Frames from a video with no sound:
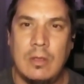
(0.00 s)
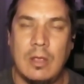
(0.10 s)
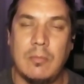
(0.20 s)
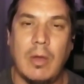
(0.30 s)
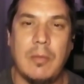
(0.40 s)

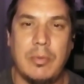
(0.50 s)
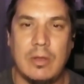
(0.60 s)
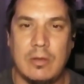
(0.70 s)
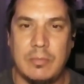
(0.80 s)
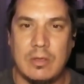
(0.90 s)
in my
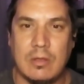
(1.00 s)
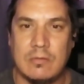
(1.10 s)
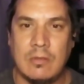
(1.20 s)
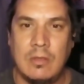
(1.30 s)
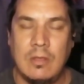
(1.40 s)
opinion,
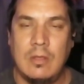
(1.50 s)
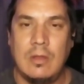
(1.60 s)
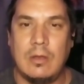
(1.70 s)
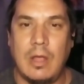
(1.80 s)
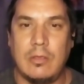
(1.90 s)
because
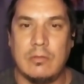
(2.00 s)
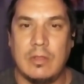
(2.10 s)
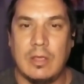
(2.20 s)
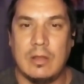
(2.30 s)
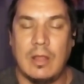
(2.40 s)
now you're
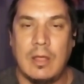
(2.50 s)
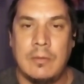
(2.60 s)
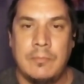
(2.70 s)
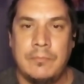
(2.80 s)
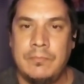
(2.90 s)
thinking that
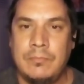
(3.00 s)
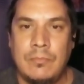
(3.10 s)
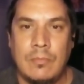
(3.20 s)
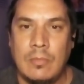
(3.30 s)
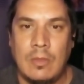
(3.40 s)

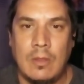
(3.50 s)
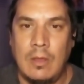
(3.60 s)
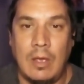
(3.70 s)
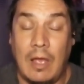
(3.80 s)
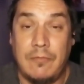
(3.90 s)

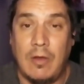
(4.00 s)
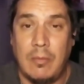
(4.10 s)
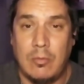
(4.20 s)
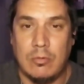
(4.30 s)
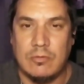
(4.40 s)
I fought
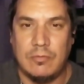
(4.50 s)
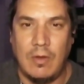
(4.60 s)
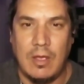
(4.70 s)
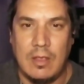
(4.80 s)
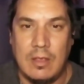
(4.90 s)
my worst
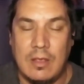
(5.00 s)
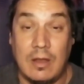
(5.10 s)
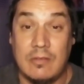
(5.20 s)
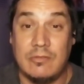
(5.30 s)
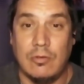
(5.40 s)
fight and I
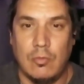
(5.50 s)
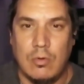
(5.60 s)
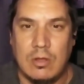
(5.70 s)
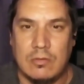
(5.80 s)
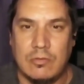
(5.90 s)
still
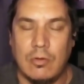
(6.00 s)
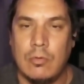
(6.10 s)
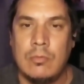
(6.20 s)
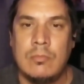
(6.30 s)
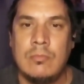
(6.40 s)
won, so
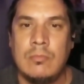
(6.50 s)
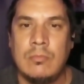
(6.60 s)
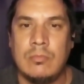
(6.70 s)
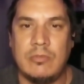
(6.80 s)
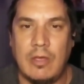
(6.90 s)

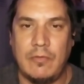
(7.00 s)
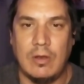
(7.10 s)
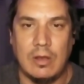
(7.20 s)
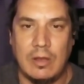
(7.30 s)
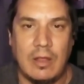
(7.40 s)

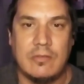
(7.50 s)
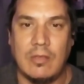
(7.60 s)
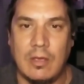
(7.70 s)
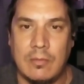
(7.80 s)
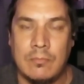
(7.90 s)
definitely next
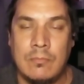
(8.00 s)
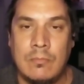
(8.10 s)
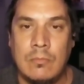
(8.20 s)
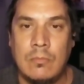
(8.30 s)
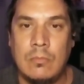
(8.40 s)
time,
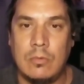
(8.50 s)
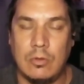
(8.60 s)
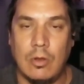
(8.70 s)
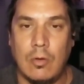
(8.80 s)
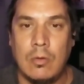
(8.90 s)

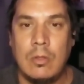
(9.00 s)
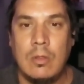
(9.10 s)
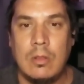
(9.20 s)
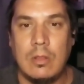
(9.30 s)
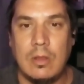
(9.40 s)

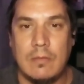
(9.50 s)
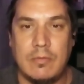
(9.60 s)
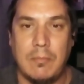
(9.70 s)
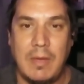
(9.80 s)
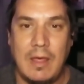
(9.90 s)
if the
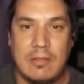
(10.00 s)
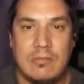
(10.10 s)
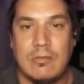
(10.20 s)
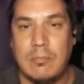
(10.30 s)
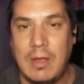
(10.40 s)

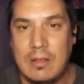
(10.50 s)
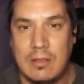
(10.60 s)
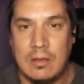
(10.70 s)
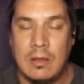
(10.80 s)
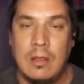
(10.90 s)
maths are
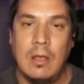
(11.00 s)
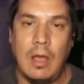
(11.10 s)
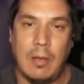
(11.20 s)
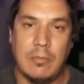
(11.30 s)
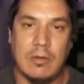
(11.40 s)
mathing,
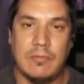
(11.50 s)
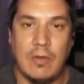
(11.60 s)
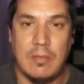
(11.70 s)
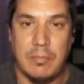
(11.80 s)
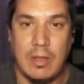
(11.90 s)
I'm going to
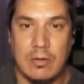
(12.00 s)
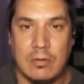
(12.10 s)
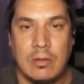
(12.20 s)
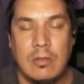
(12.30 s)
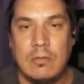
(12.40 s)
fight
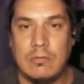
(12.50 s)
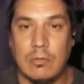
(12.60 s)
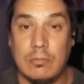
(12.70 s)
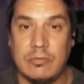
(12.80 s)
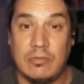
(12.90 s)
better, so
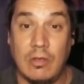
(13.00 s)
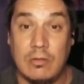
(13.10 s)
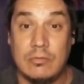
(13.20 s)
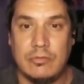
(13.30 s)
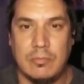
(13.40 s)
the
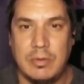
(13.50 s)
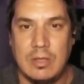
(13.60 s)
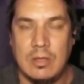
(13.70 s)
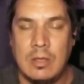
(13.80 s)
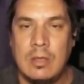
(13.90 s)
result should
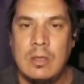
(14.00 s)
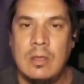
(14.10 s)
be